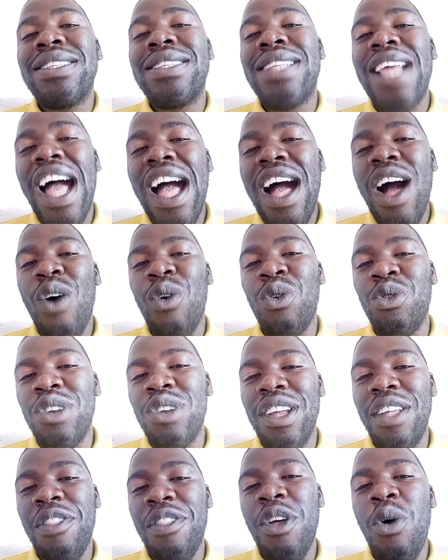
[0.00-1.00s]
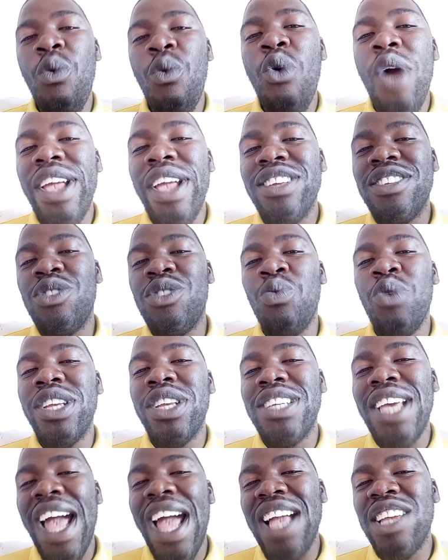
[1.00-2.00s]
down the waste
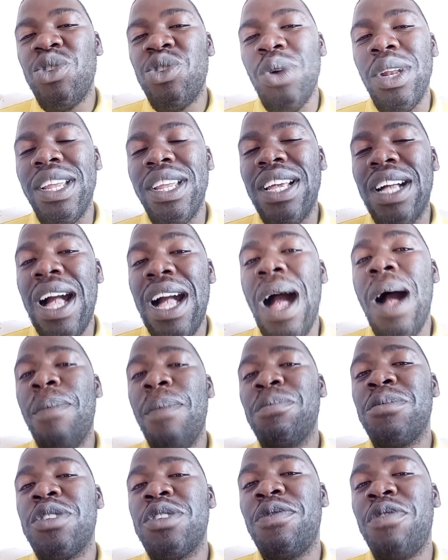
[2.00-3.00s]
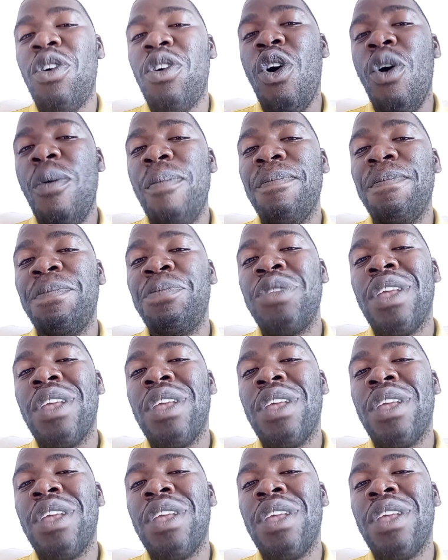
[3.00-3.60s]
which actually comes from